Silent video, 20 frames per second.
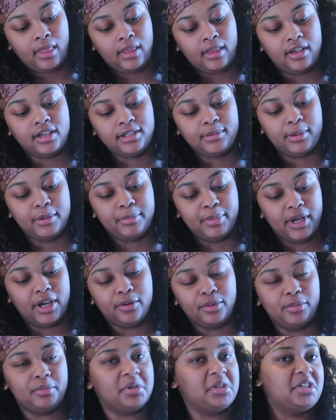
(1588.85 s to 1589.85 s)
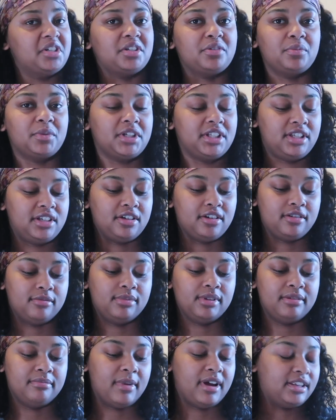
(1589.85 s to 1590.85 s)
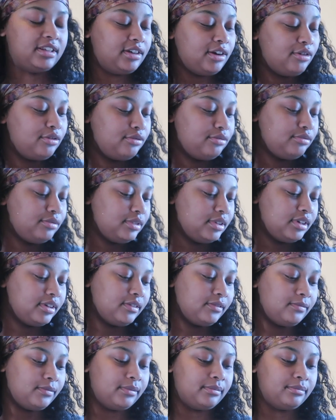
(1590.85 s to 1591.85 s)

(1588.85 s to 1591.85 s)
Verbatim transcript: This prepare with me just went terribly. My toes look